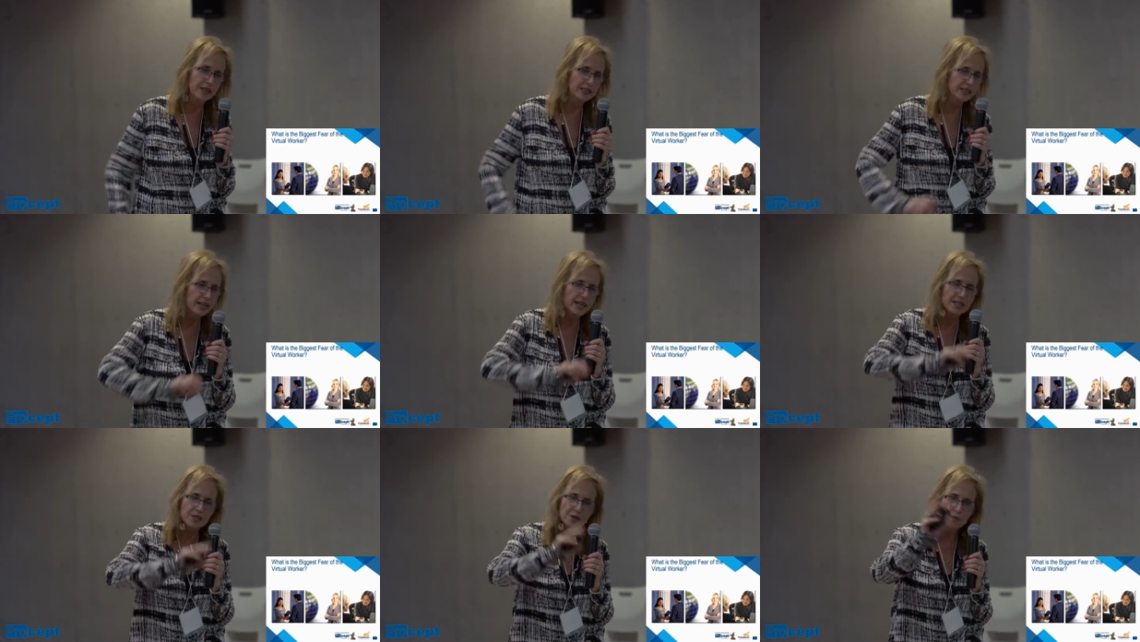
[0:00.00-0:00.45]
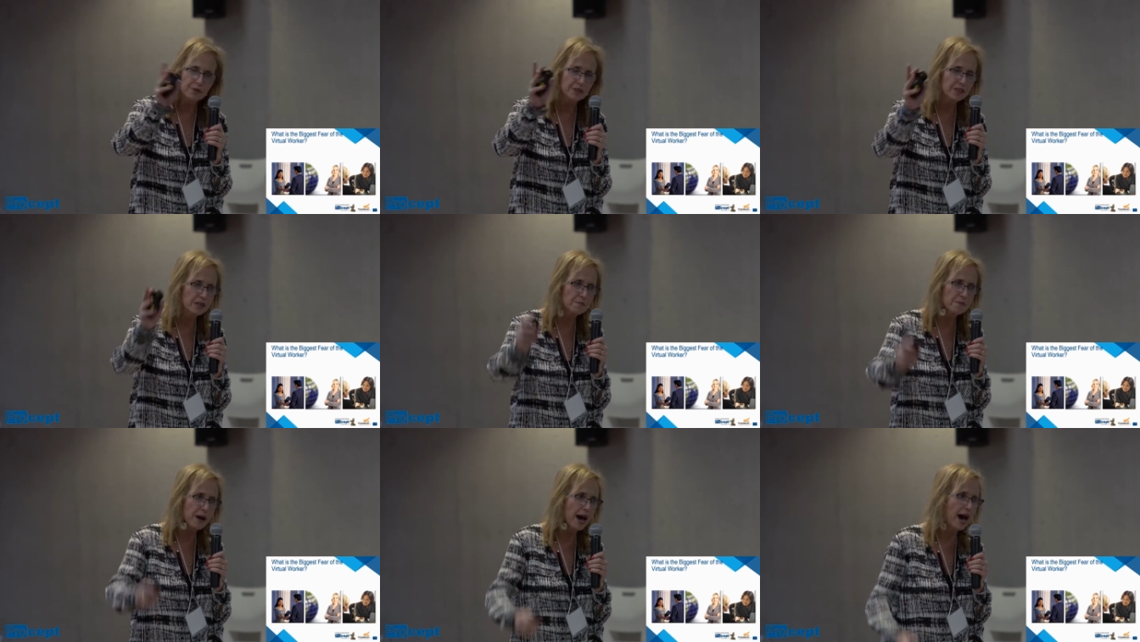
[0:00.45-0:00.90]
It doesn't
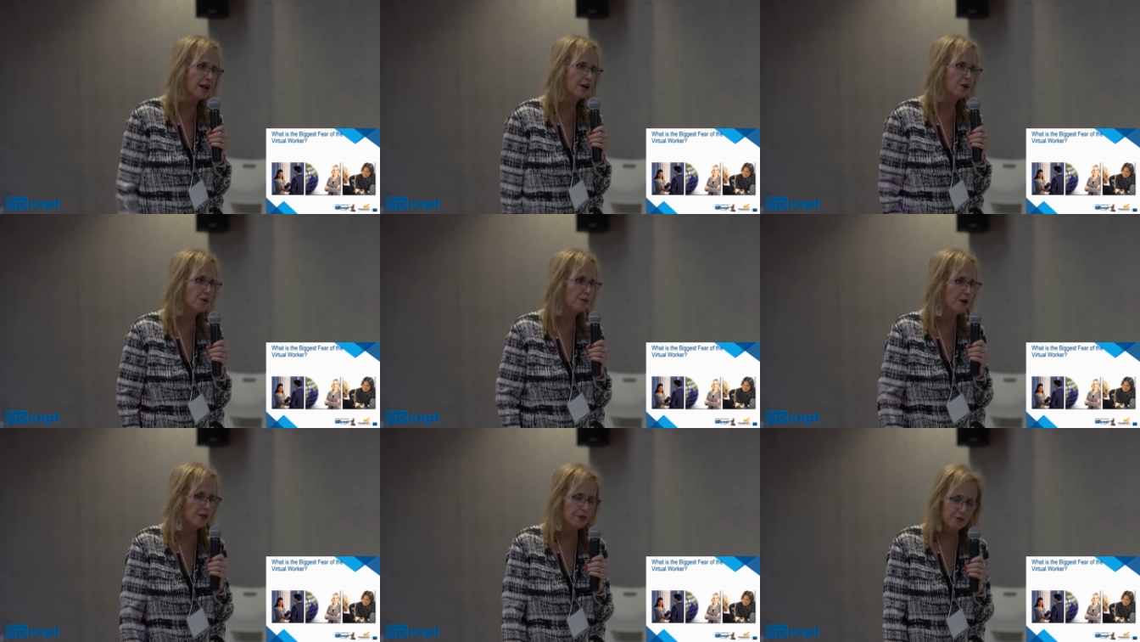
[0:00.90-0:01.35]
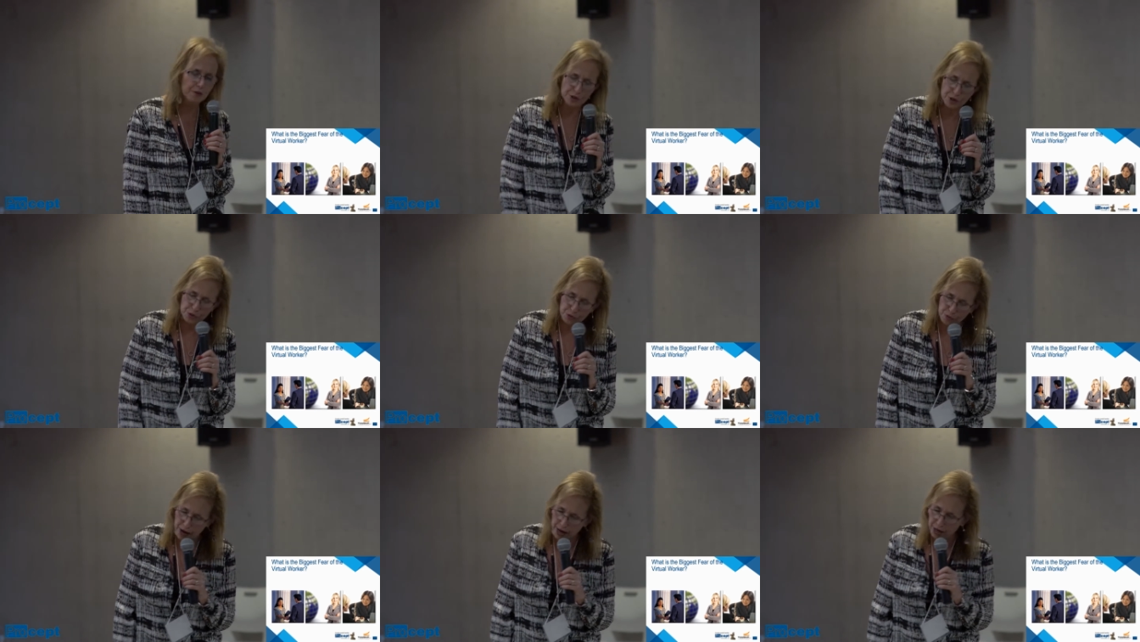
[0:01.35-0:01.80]
really matter whether
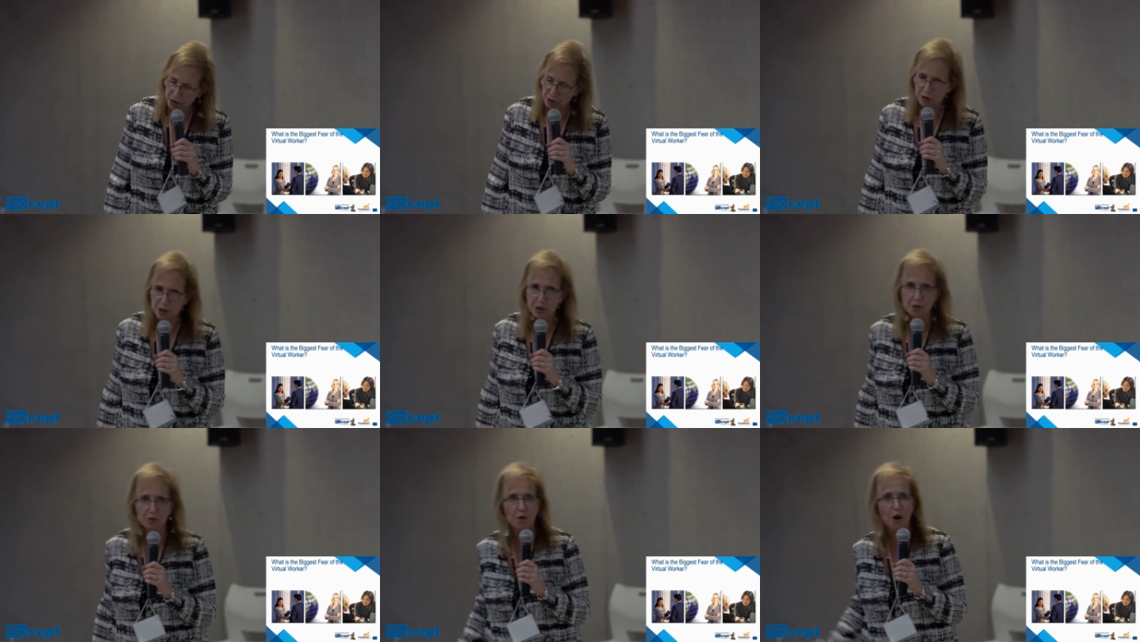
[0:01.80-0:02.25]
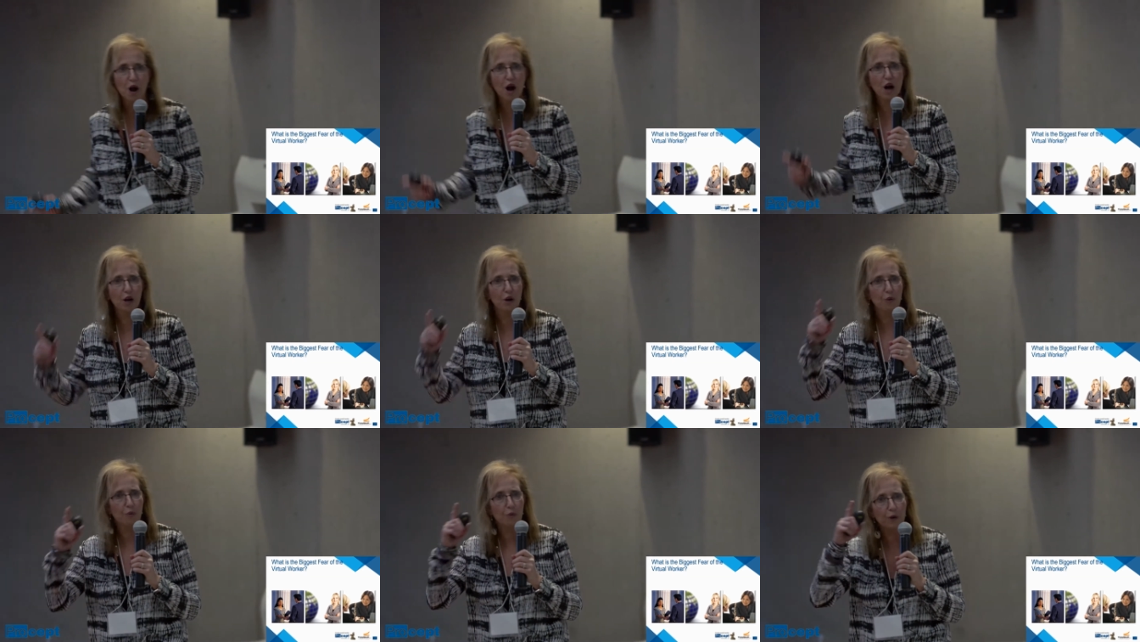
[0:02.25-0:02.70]
it's right or it's
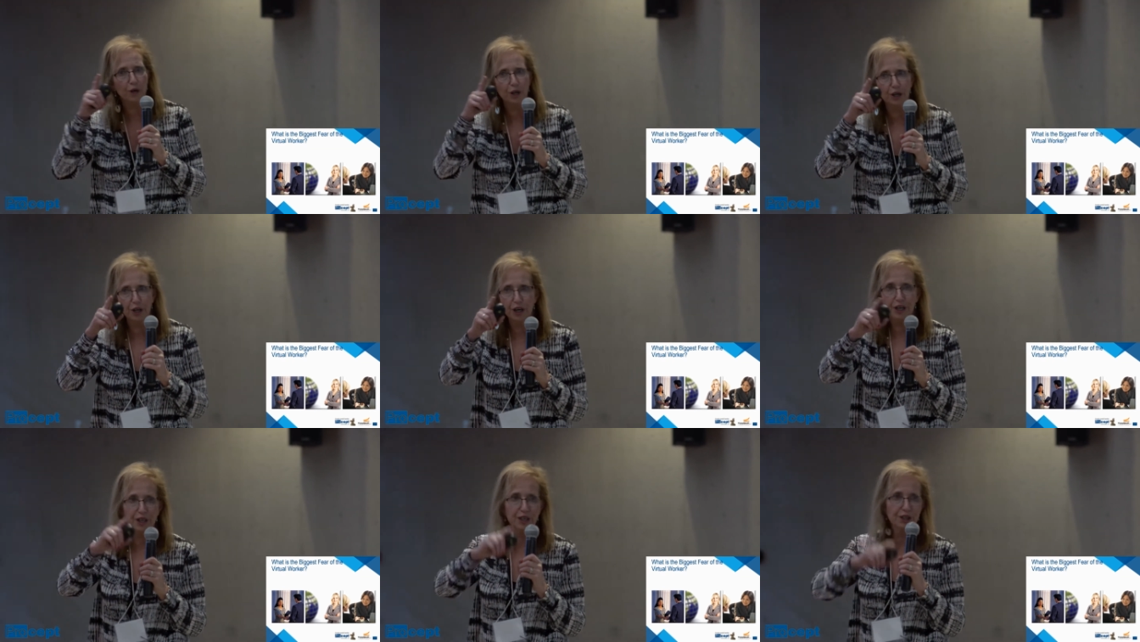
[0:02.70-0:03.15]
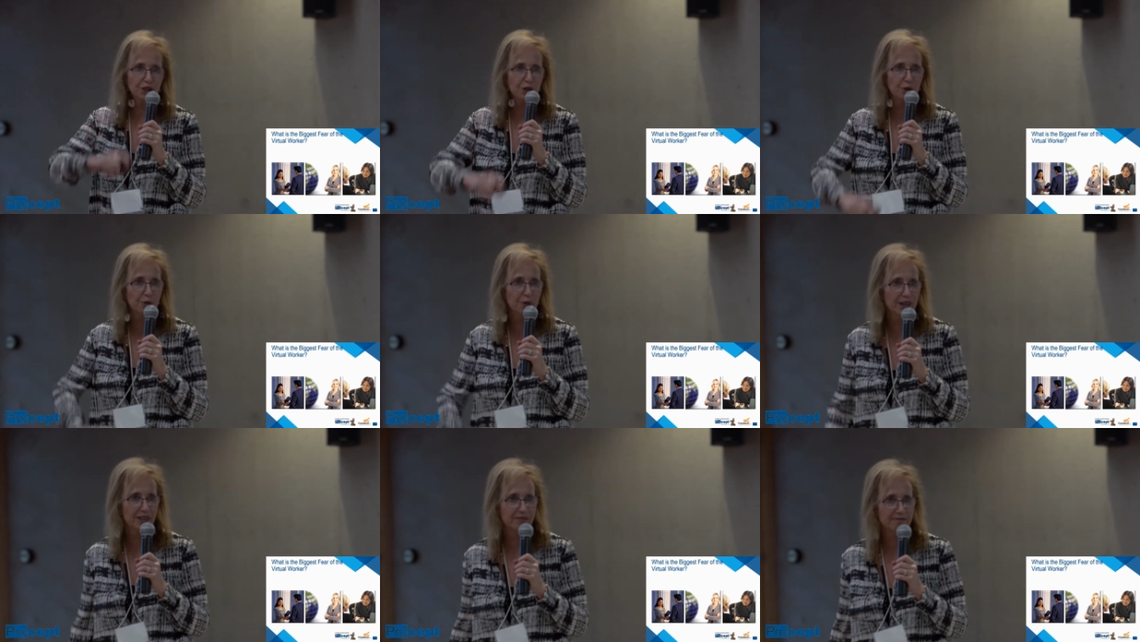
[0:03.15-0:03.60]
wrong, we're going to
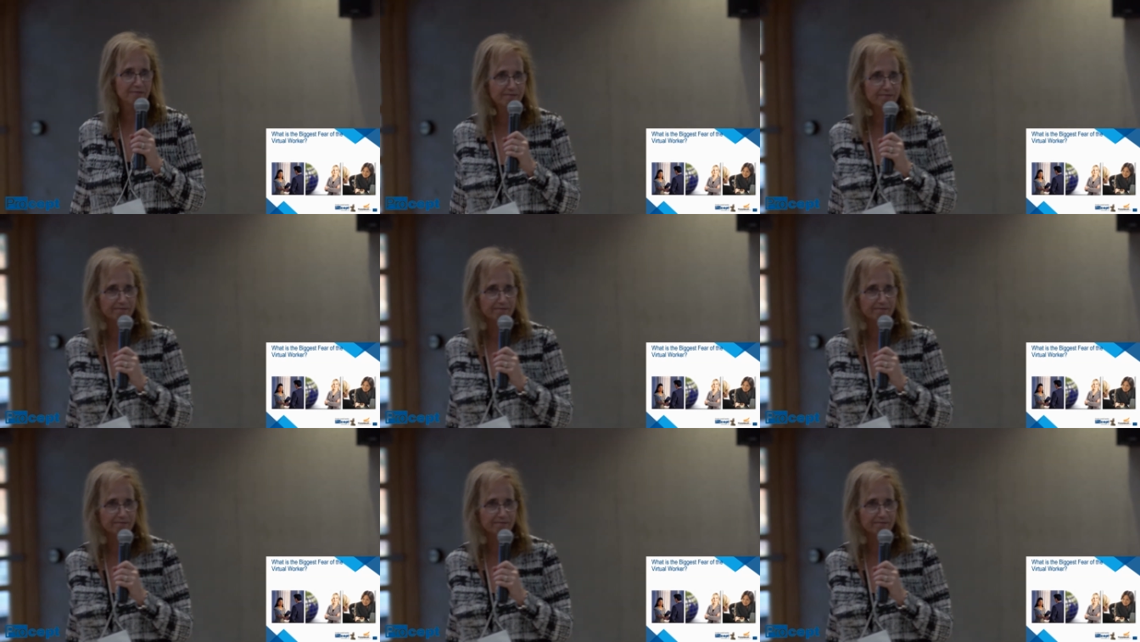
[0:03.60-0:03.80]
do it.